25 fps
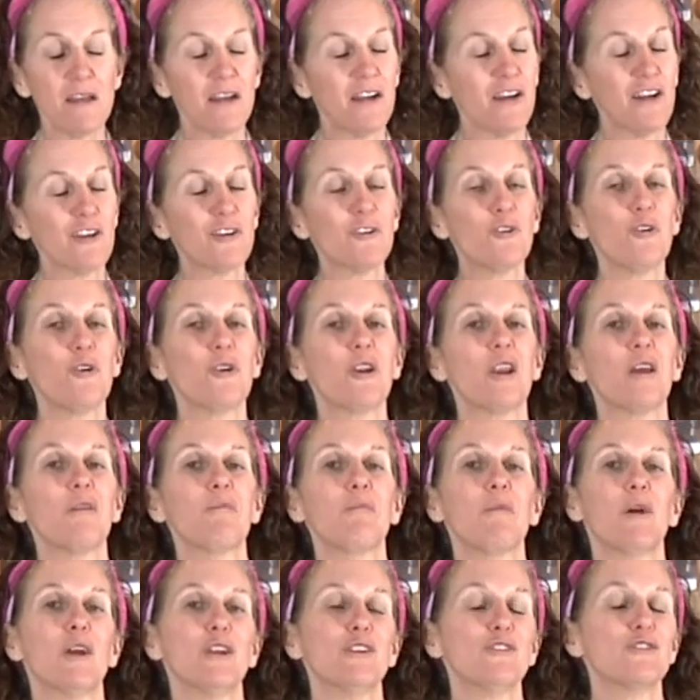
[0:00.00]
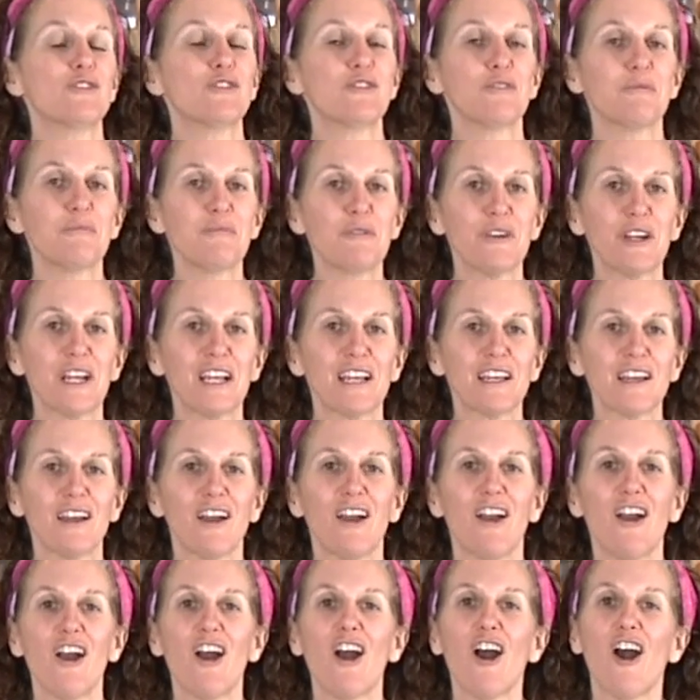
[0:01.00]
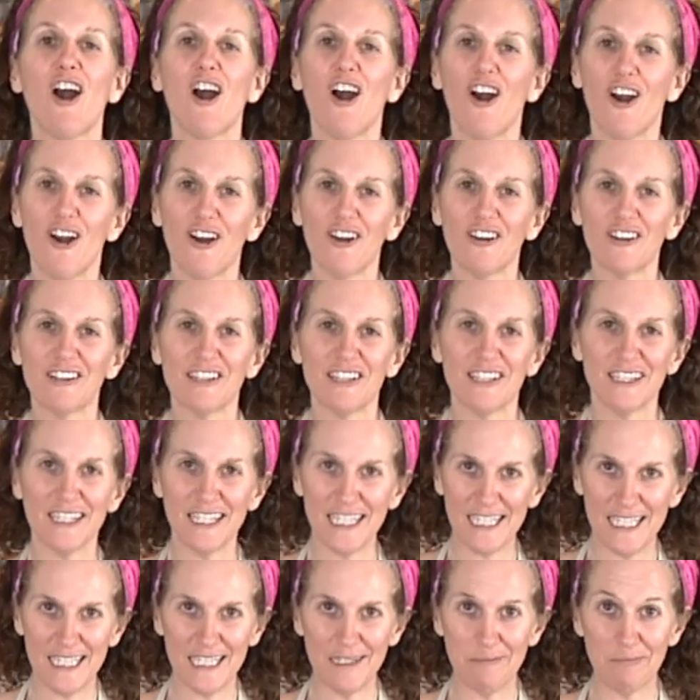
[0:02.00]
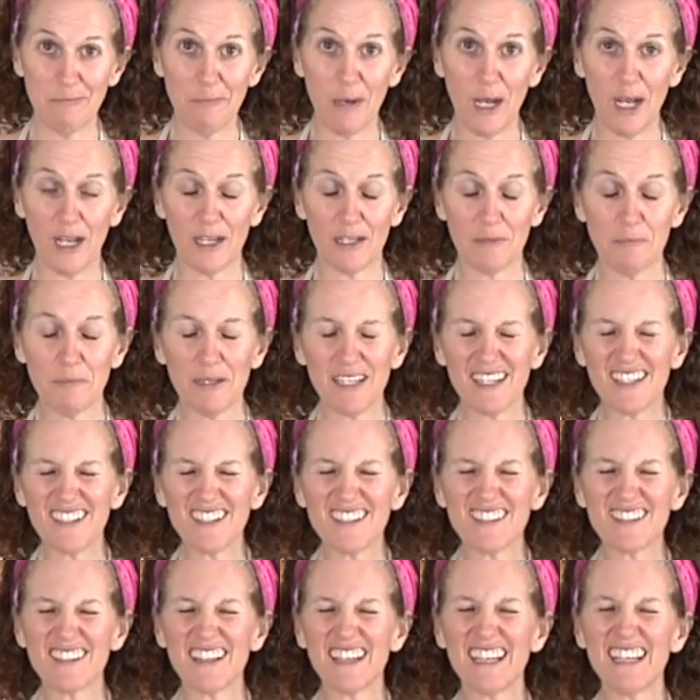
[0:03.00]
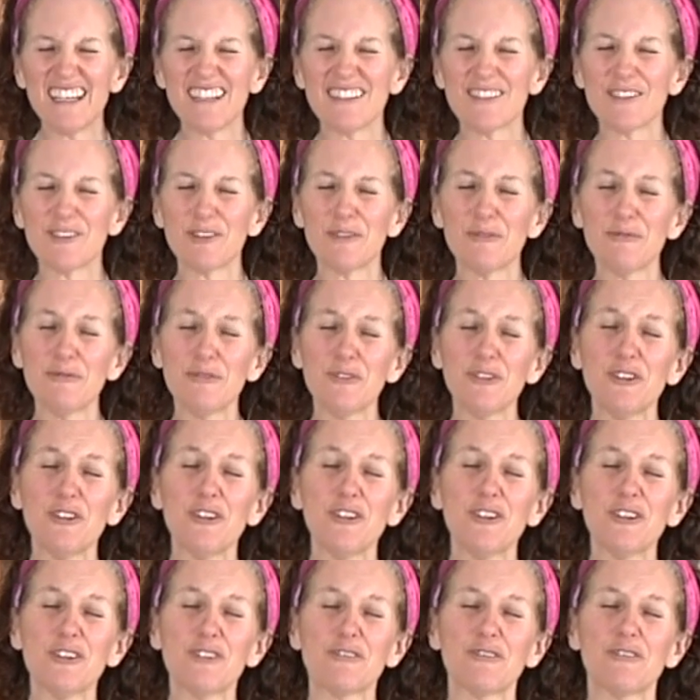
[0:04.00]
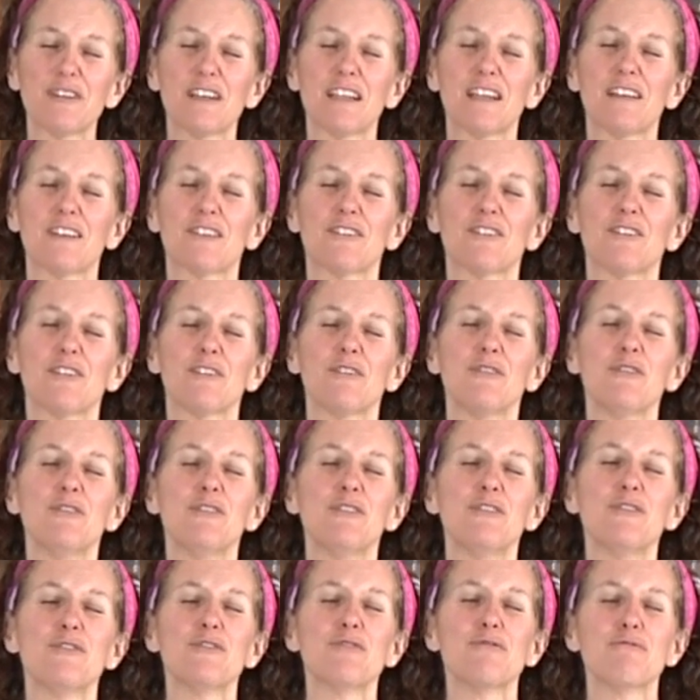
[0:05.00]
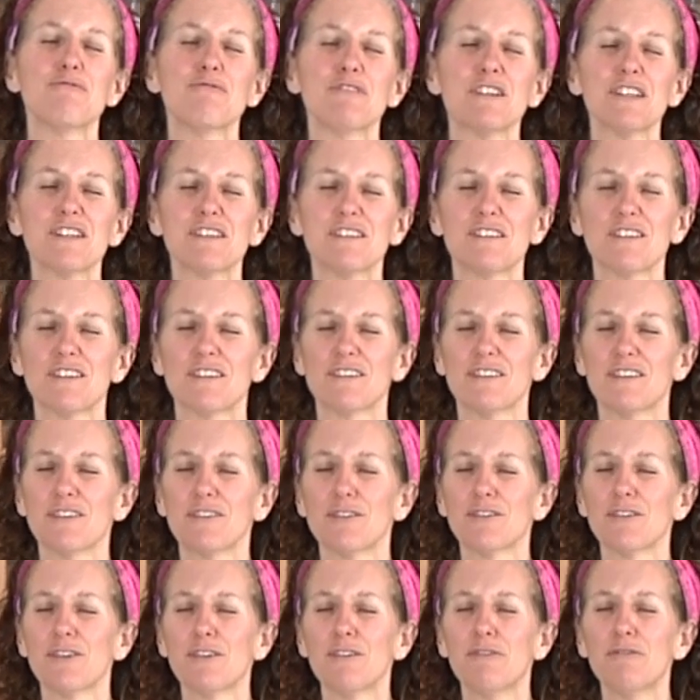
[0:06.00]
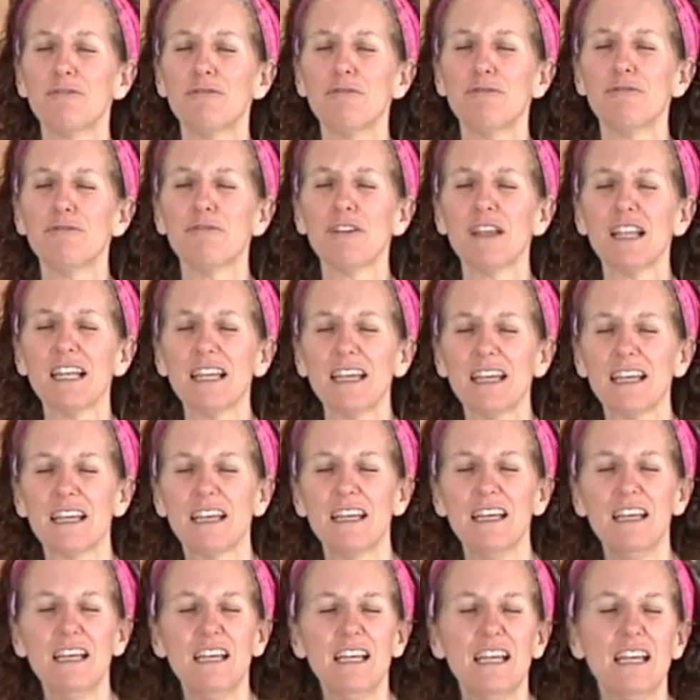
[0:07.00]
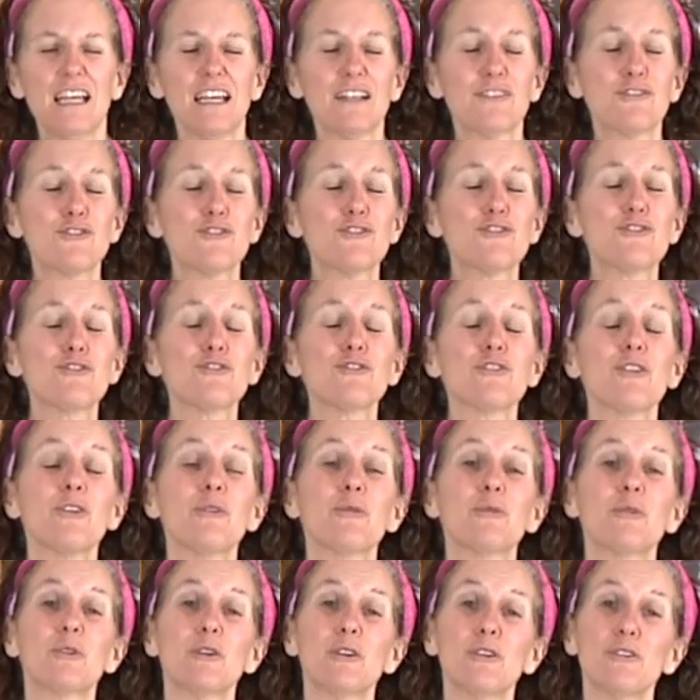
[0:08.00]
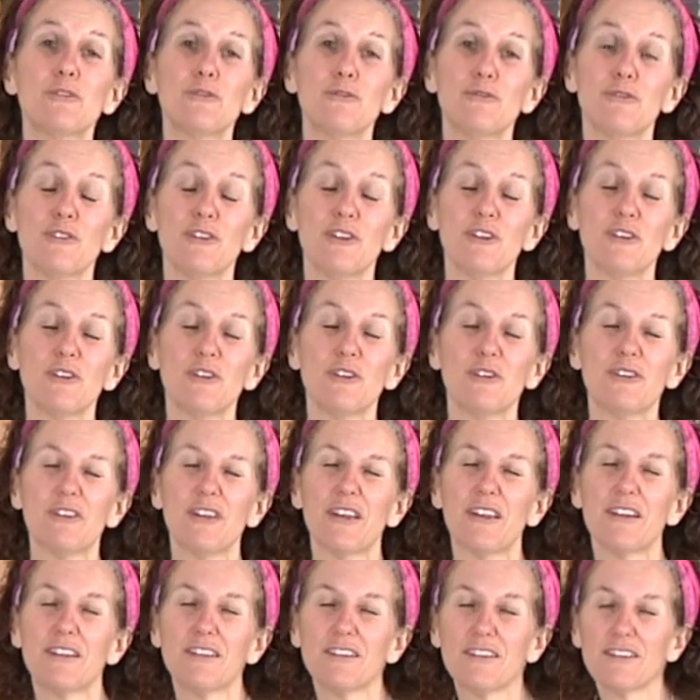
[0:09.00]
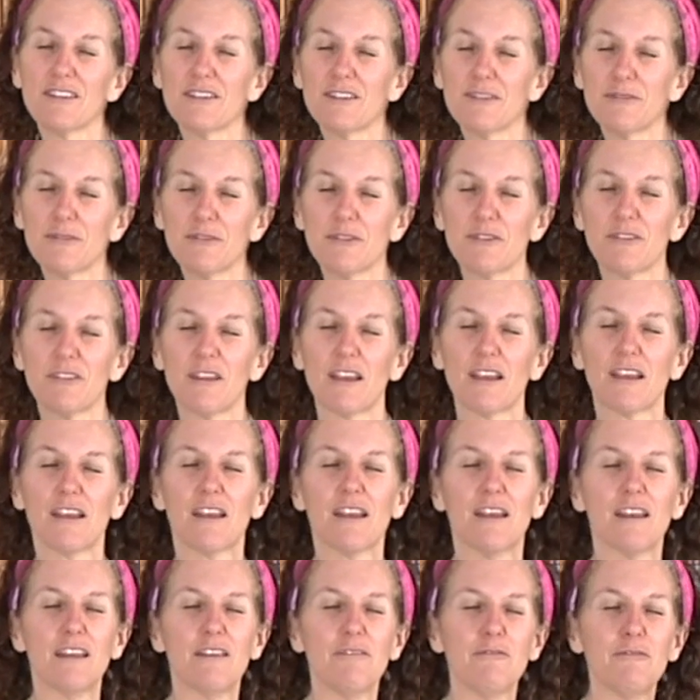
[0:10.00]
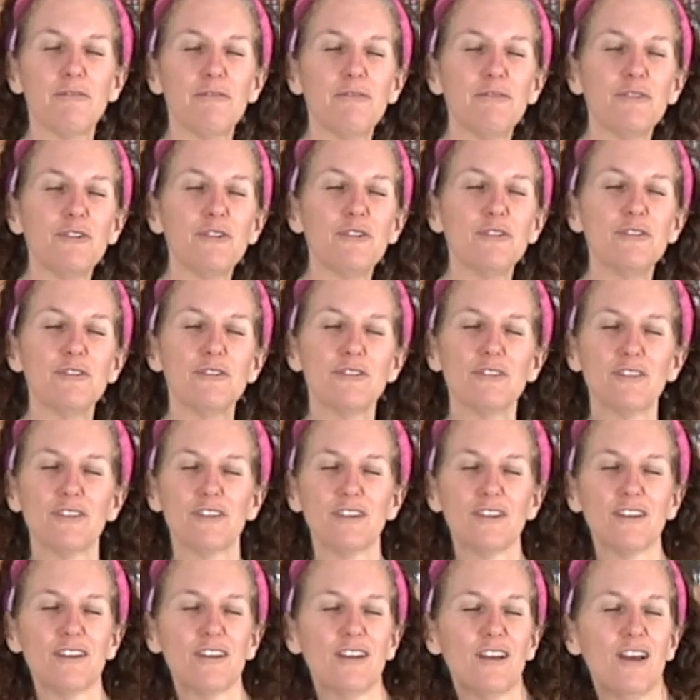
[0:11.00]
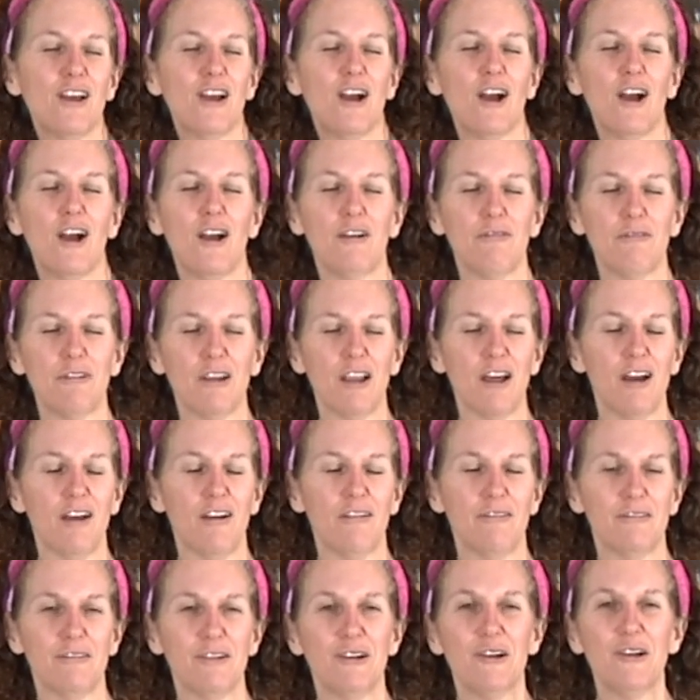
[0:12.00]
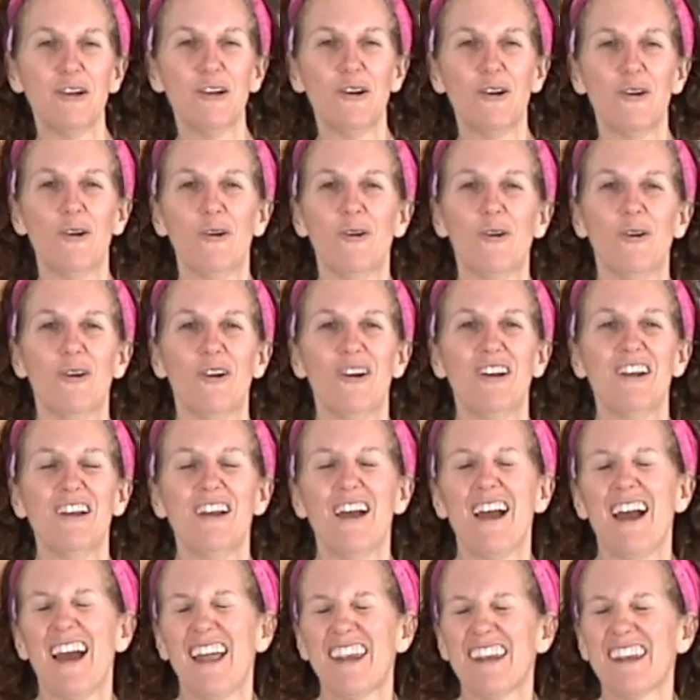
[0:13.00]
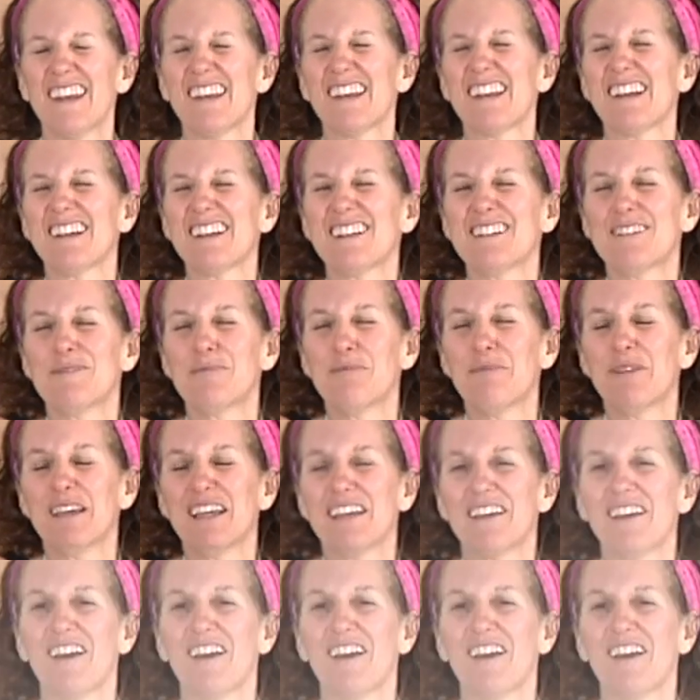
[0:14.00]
I call it my turmeric hug in a mug because it's so nurturing, it's so nutritious, it's so filling, it's so good for you that it just feels like an infusion of love or a nice big